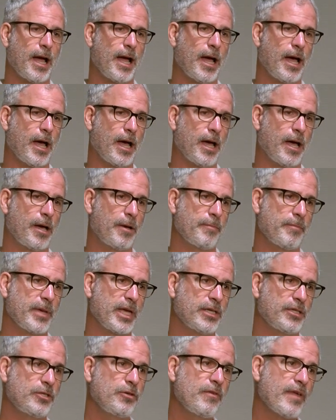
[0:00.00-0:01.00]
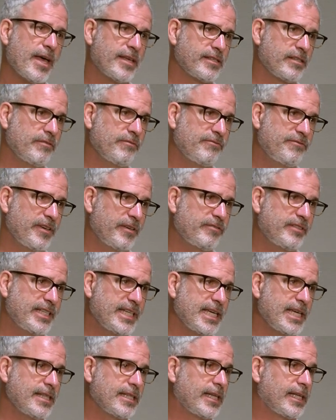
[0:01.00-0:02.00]
Um, in
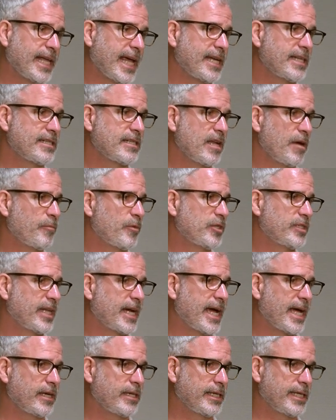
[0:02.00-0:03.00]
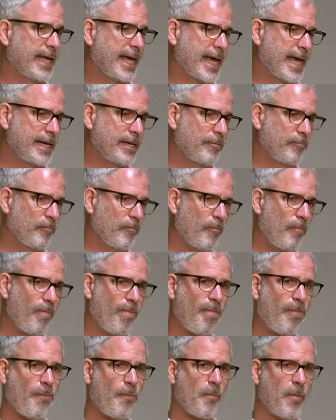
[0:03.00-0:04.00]
2015, the latest numbers that I could get,
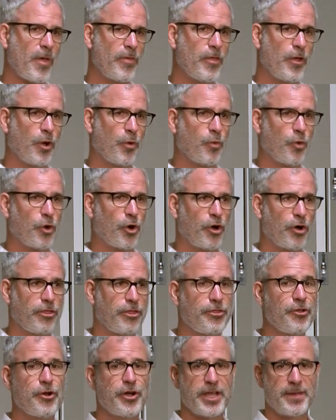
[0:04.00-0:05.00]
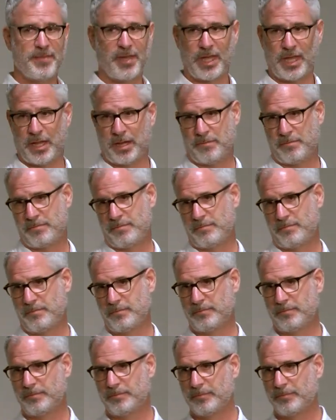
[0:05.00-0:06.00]
there were 30 million
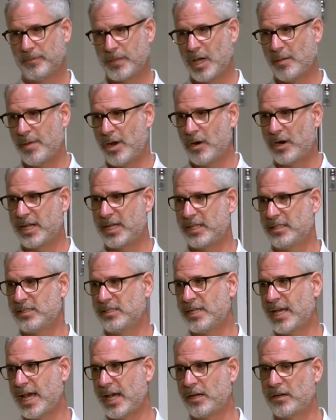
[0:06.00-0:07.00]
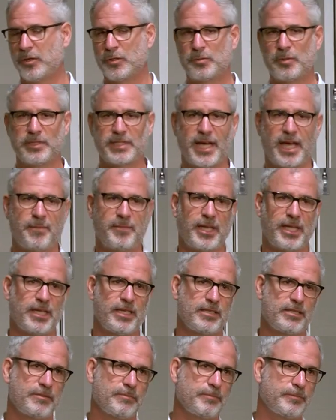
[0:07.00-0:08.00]
Americans diagnosed with
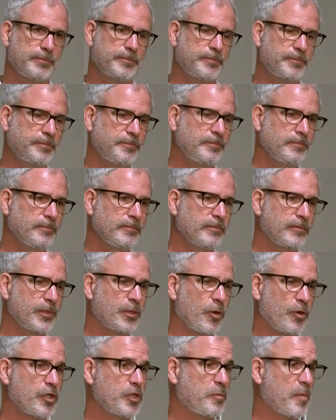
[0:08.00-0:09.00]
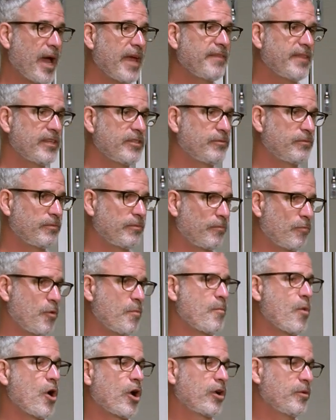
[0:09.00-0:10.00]
diabetes. So despite this
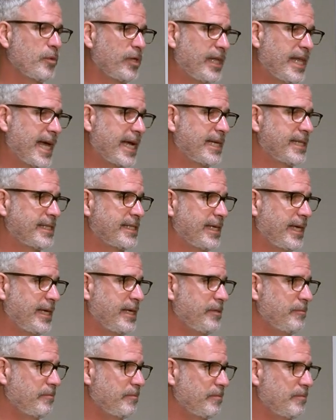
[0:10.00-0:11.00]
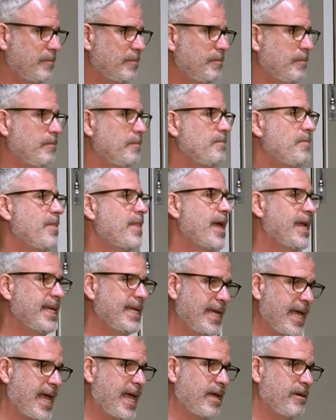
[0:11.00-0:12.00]
remarkable legacy that he
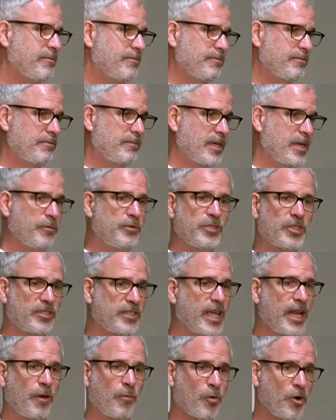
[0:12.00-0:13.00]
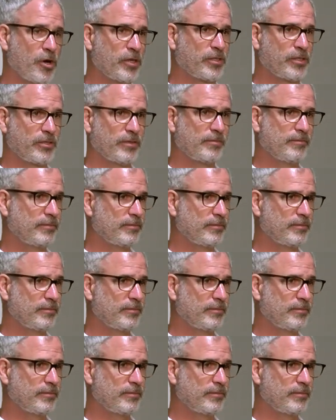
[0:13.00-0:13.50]
gave, it was just getting worse.